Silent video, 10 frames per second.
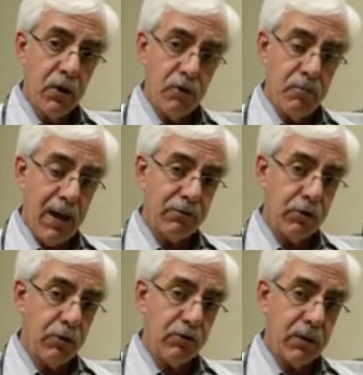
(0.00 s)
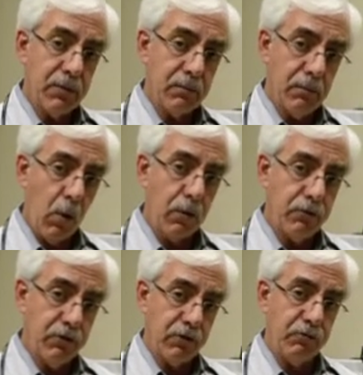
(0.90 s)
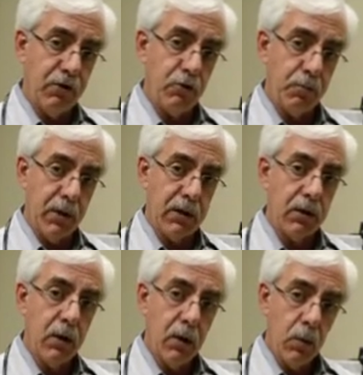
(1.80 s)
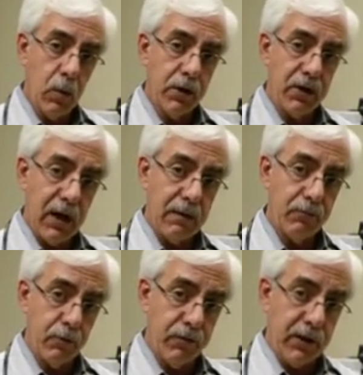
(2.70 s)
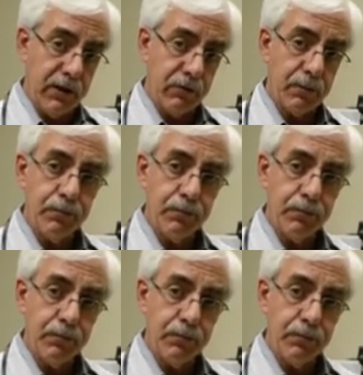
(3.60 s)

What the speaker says: You may have to do something more than just treat your pet one time for fleas.